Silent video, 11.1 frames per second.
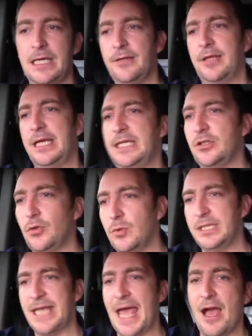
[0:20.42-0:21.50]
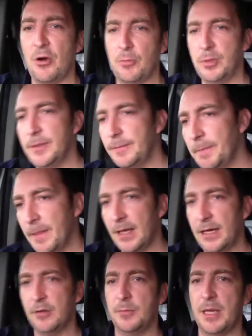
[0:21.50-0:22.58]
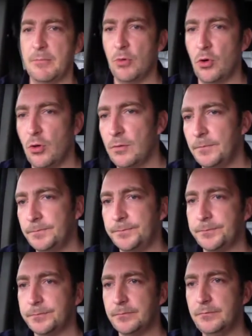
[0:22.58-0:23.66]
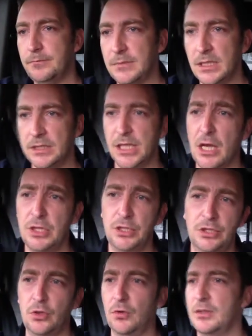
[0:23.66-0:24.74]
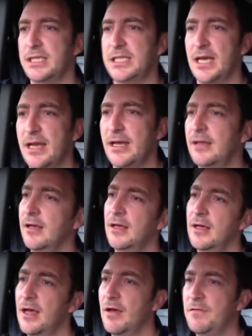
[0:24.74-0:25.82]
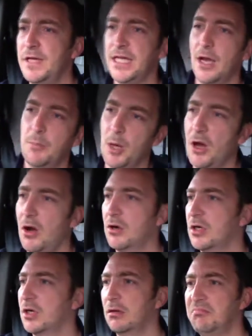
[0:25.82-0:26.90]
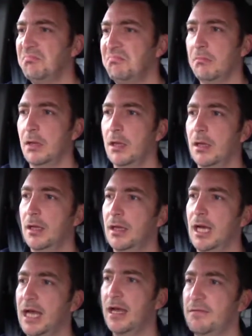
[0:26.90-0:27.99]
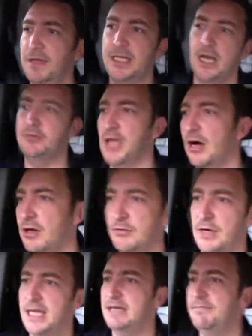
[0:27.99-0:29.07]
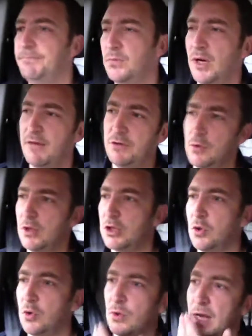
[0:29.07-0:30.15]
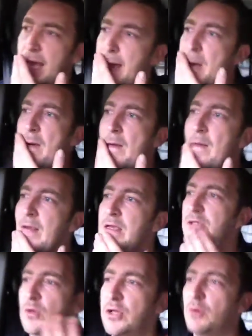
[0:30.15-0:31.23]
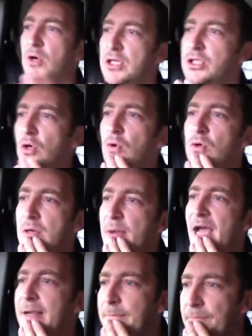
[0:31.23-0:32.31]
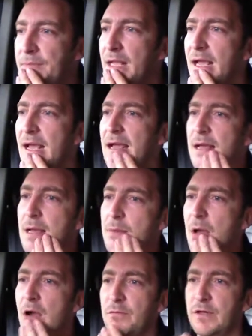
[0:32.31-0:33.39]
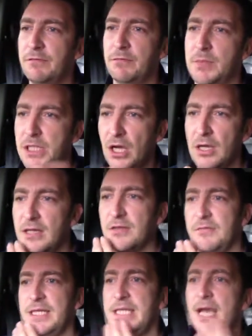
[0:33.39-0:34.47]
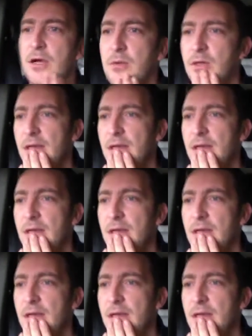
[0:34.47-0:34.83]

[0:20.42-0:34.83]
Things always help a little bit more. So you can call this a video blog, a video diary, whatever you want to call it. So what I want to talk about, hopefully from the title of the video,